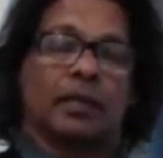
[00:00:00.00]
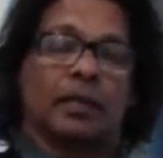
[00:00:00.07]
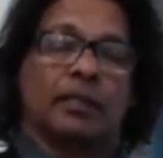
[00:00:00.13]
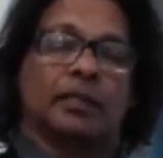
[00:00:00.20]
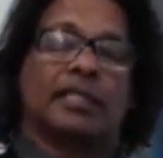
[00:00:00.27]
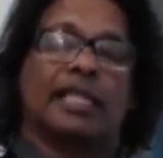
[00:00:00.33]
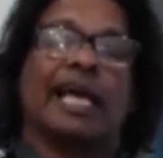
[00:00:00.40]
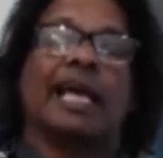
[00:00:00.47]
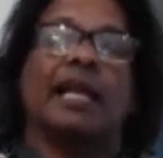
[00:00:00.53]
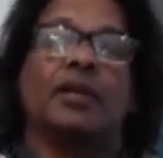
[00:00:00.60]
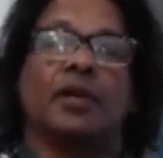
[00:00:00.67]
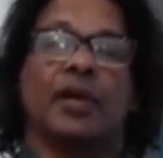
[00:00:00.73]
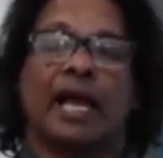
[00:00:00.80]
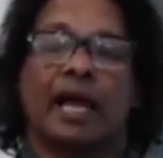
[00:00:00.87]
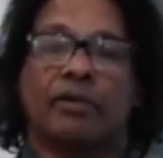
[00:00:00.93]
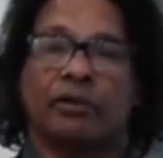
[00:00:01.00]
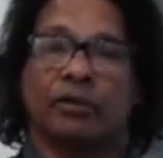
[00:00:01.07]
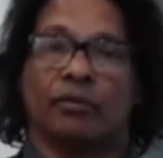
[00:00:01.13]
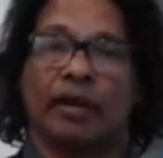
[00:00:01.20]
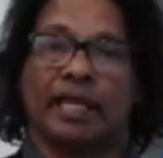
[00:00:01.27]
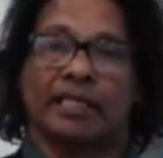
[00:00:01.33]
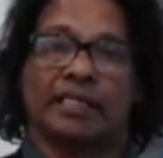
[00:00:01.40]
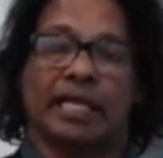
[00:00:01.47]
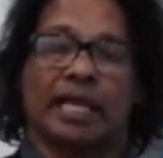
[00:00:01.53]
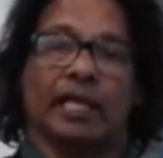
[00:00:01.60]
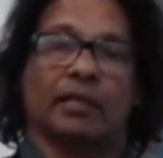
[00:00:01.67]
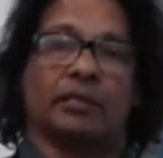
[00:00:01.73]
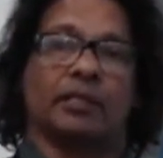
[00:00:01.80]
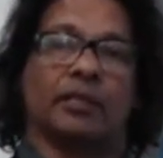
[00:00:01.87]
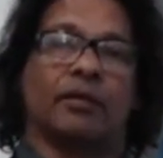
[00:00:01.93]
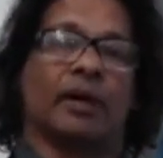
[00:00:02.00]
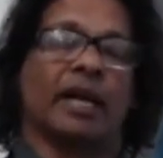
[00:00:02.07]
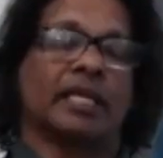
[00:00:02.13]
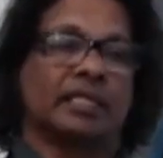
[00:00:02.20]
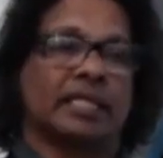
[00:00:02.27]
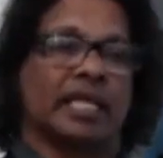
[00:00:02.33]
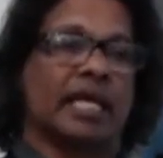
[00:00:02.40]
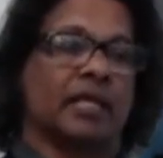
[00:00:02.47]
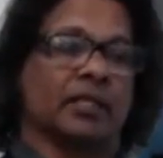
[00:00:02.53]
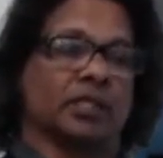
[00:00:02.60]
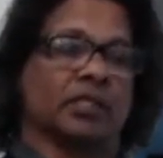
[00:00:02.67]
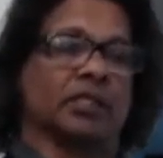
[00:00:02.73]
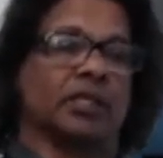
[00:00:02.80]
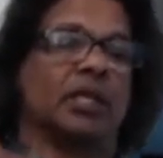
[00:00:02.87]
Then you have direct sales. Direct sales is